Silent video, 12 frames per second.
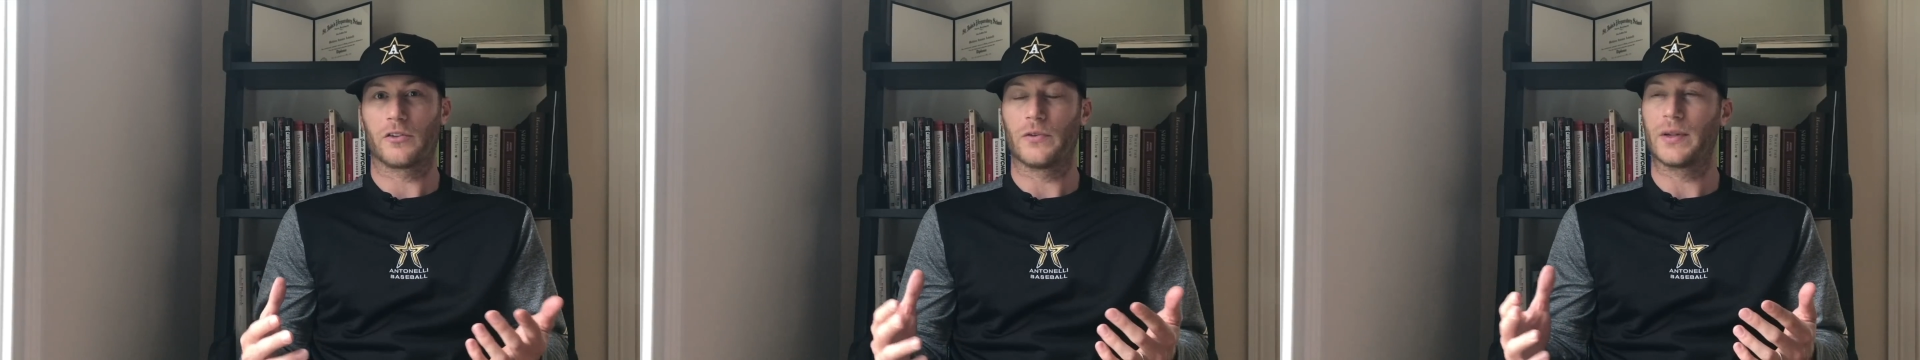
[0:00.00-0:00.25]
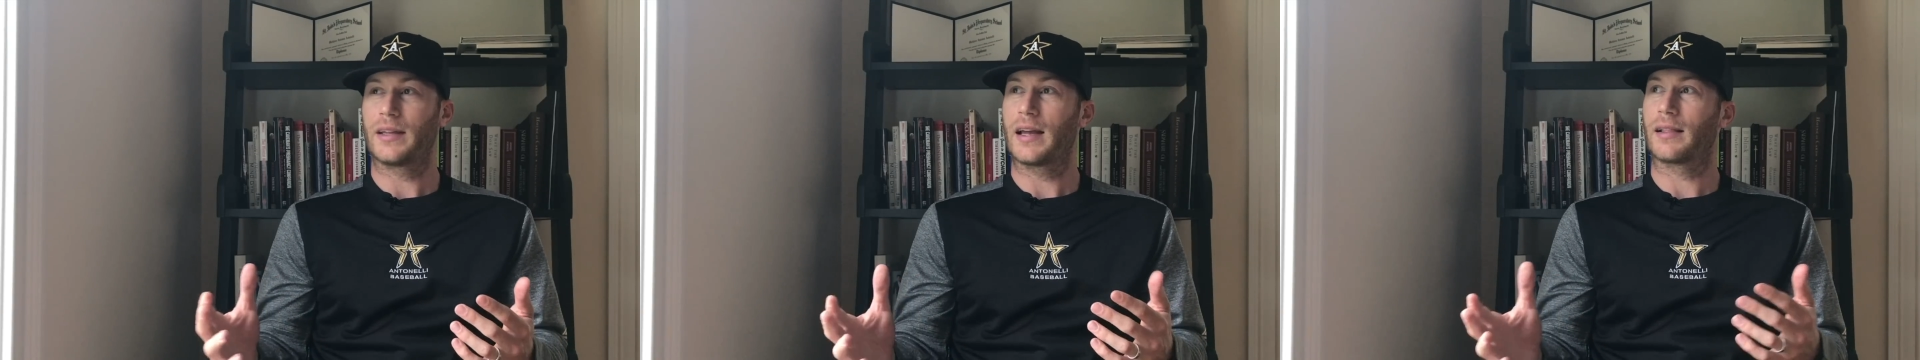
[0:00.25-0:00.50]
So you
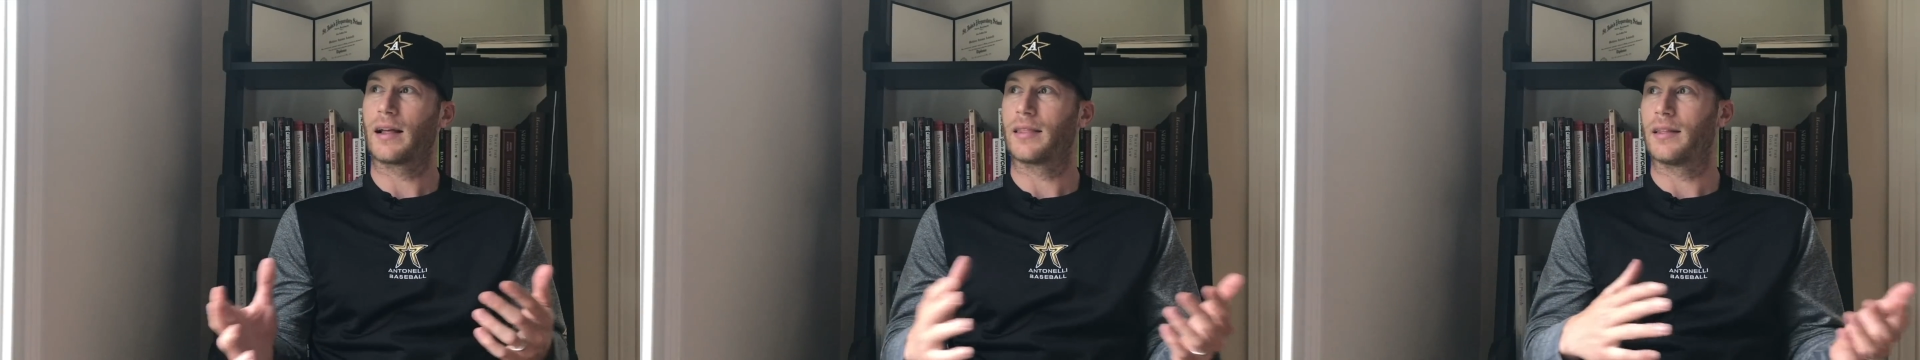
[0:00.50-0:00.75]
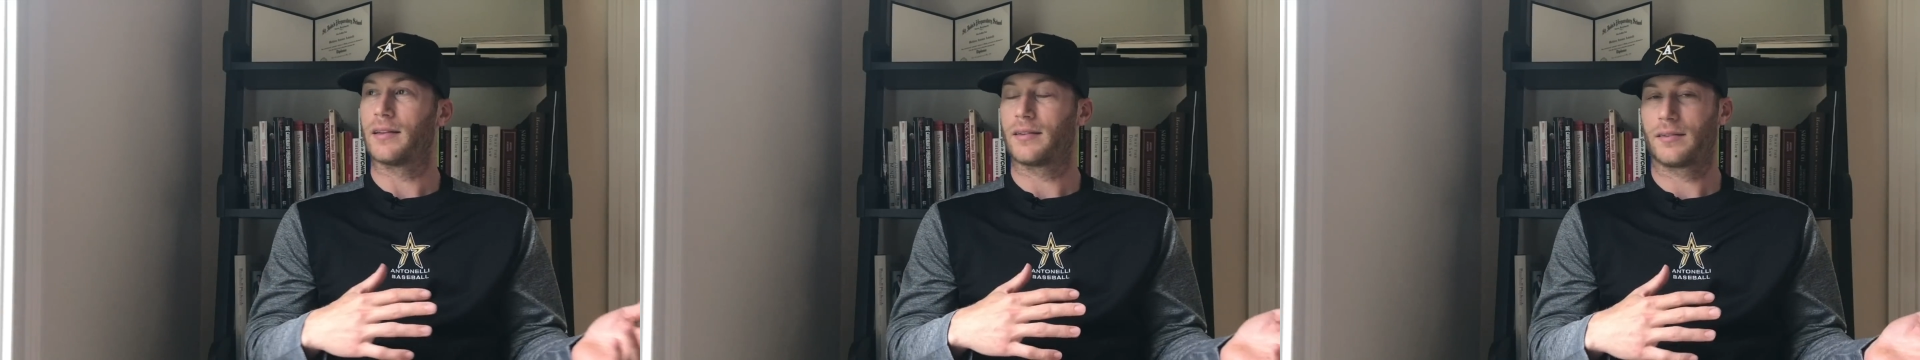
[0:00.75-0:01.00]
would take
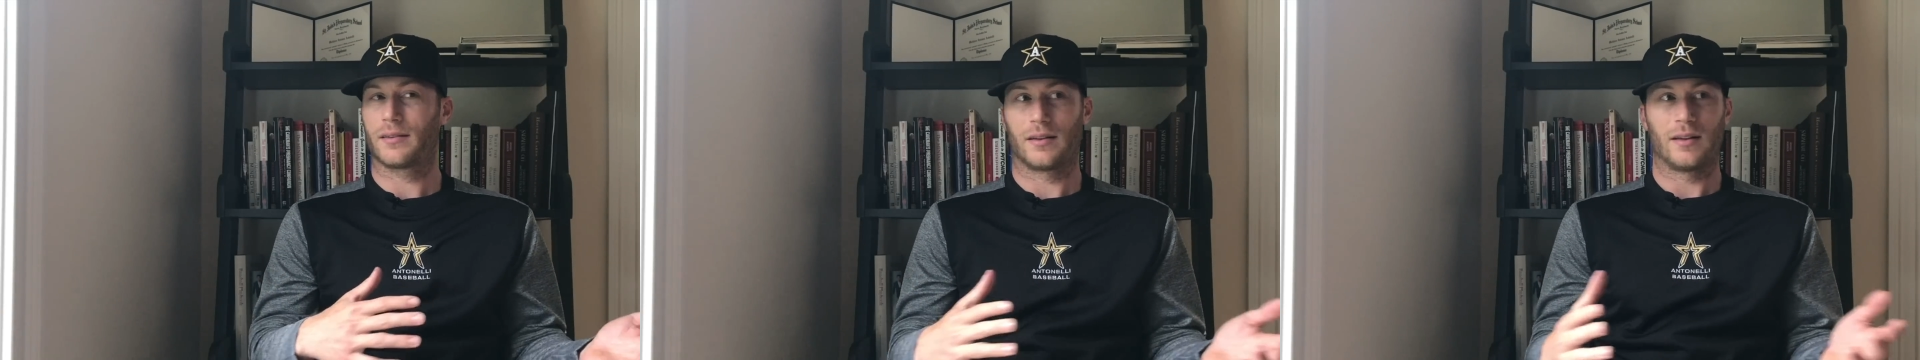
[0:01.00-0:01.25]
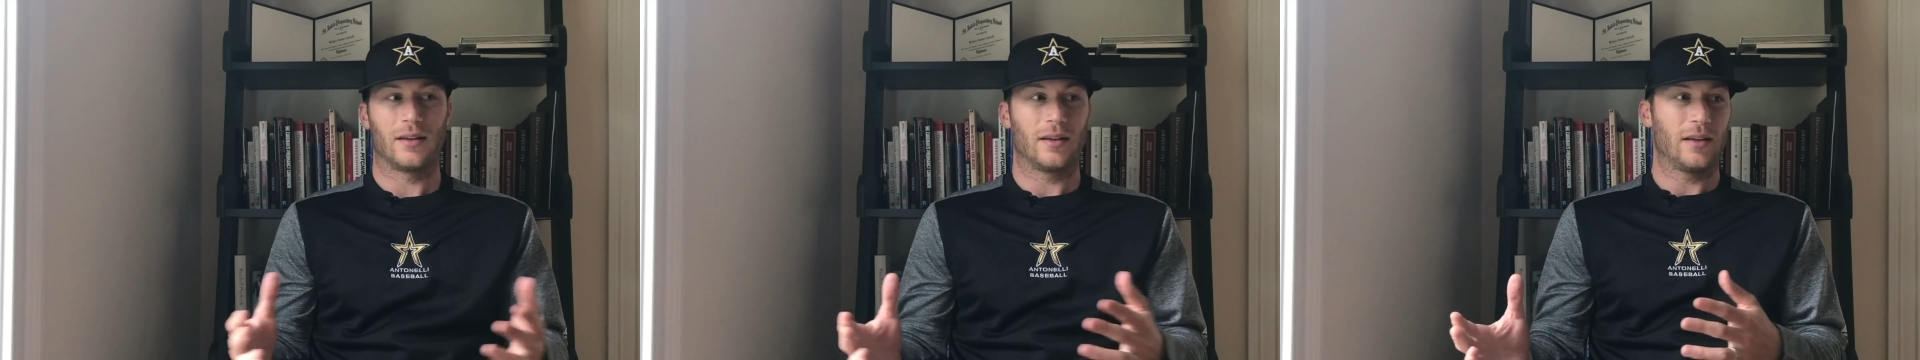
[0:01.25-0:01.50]
like this
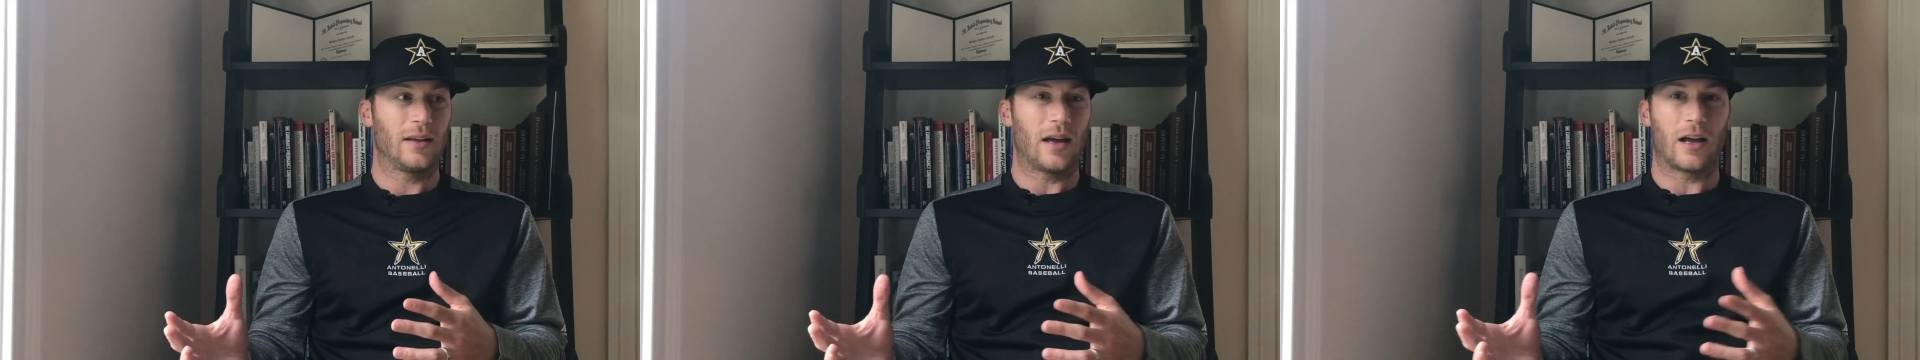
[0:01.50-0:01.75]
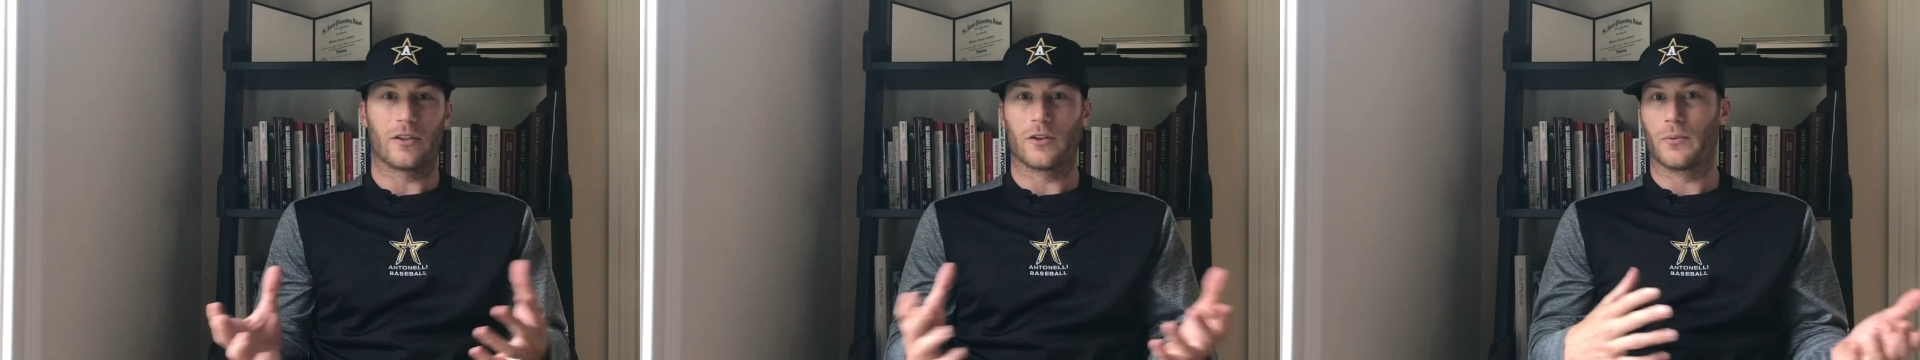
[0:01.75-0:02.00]

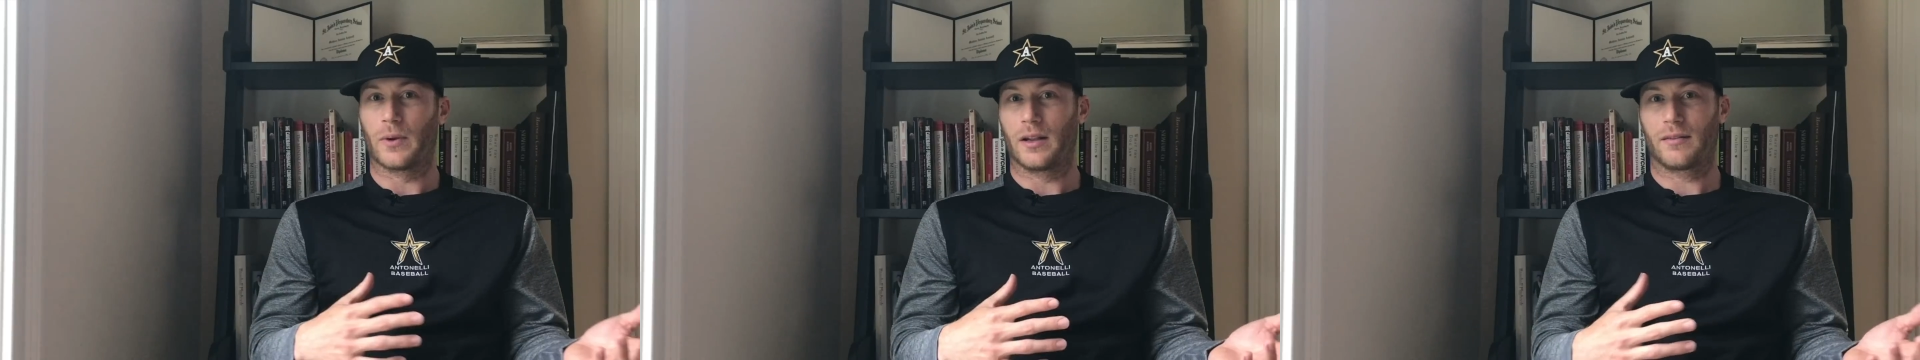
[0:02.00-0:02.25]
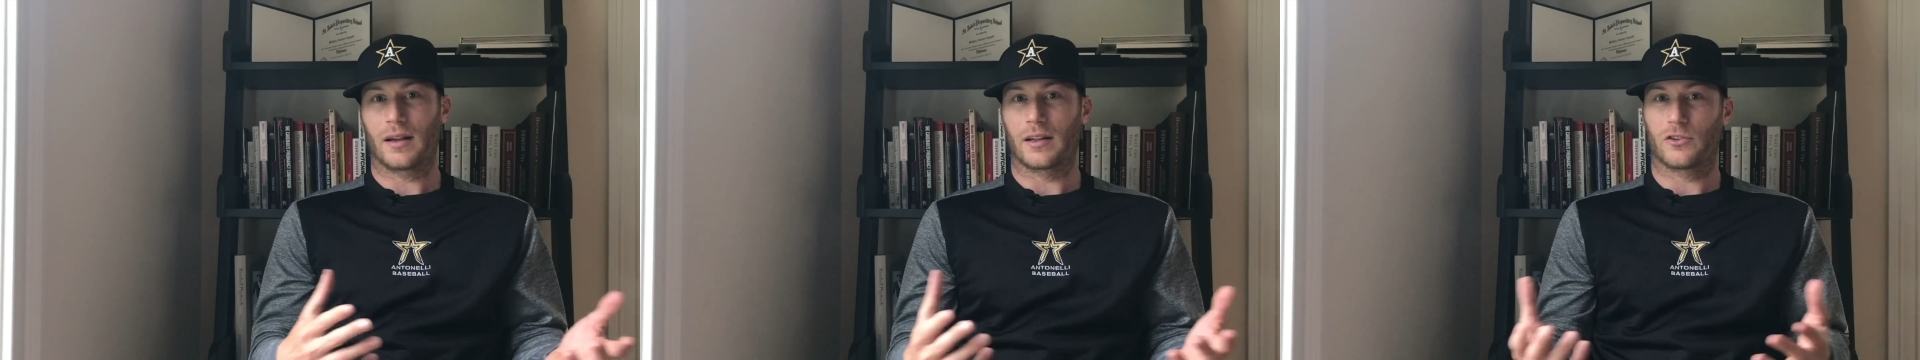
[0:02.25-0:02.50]
I don't know what it's like a